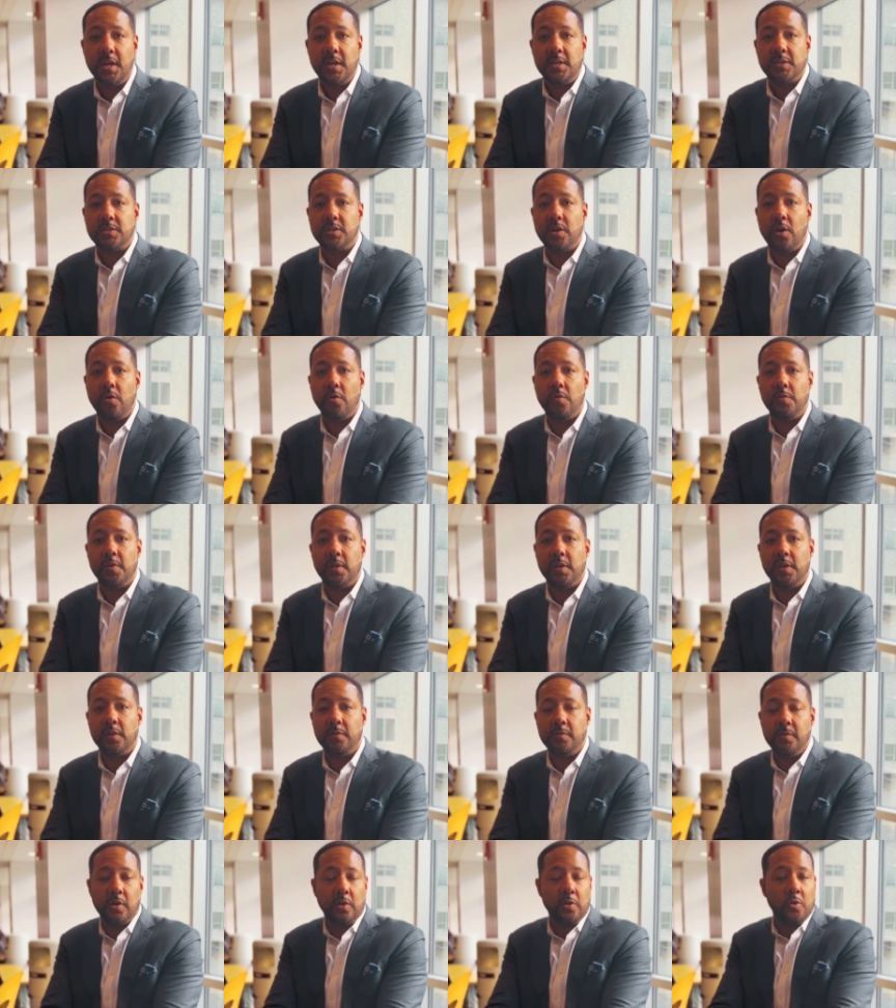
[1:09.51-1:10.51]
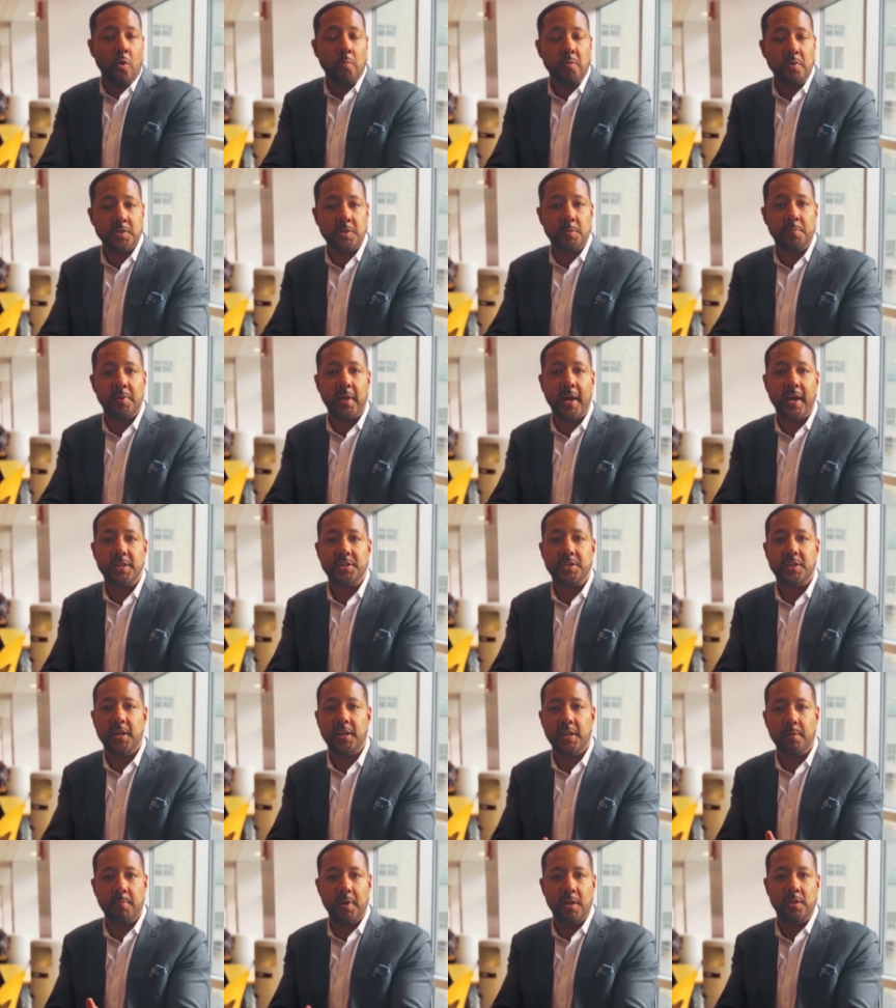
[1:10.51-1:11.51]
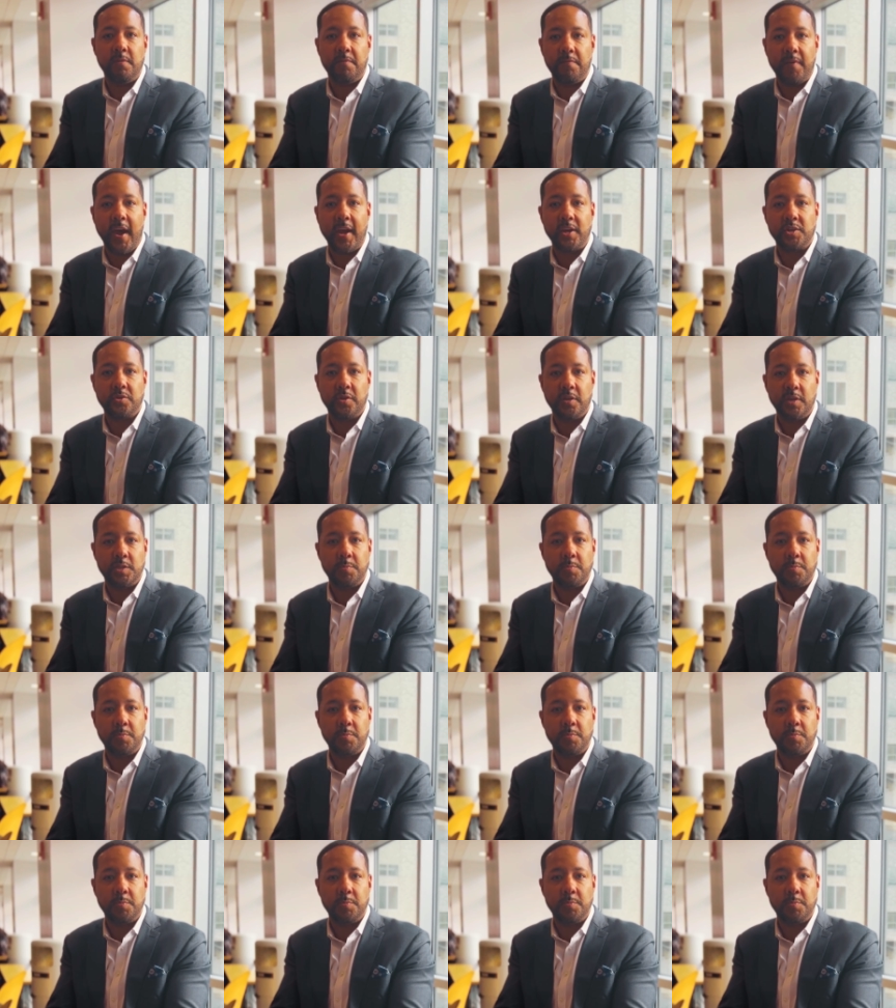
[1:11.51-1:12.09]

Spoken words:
So the global supply chain and manufacturing,